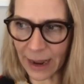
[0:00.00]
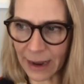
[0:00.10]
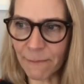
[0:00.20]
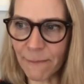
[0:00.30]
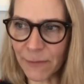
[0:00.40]

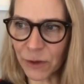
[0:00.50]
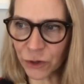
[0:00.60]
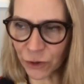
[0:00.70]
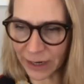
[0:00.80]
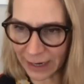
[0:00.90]
and the
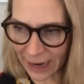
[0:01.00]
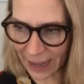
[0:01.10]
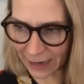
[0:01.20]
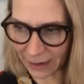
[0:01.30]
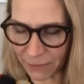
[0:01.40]
journey to
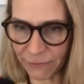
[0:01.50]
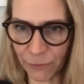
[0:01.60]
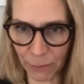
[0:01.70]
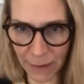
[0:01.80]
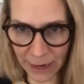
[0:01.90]
Canada
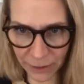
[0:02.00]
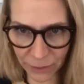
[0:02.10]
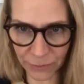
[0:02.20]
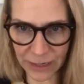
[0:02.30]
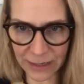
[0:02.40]
for
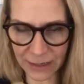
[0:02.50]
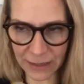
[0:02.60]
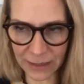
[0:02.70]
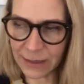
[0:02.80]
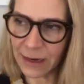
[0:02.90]
medical
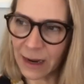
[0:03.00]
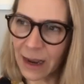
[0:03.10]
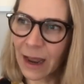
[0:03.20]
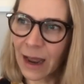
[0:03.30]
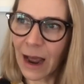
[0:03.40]
reasons.
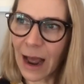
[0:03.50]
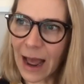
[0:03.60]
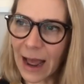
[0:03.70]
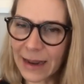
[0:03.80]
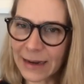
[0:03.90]

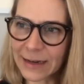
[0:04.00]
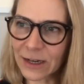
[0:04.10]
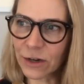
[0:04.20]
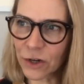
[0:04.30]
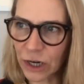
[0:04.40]
And
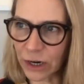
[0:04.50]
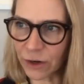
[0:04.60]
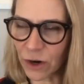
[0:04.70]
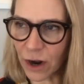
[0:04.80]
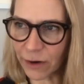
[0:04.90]
she could
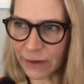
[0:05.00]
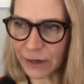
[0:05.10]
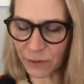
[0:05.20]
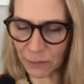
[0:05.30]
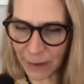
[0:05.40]
not only
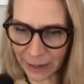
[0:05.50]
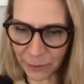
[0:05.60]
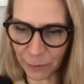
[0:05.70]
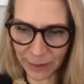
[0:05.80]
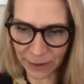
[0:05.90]
do the
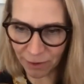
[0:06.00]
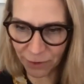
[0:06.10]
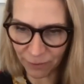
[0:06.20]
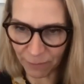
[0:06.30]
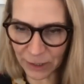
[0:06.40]
medical bit on
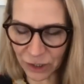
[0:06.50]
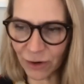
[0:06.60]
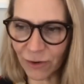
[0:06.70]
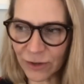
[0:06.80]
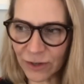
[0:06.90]
her, but she
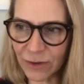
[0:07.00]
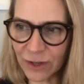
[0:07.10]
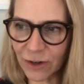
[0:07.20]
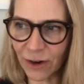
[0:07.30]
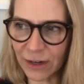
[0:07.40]
also
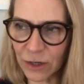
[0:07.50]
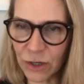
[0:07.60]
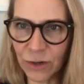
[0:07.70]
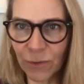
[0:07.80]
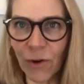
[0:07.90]
started to
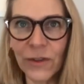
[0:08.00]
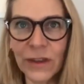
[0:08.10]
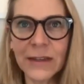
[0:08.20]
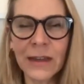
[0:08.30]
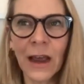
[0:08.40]
do all
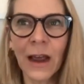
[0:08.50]
these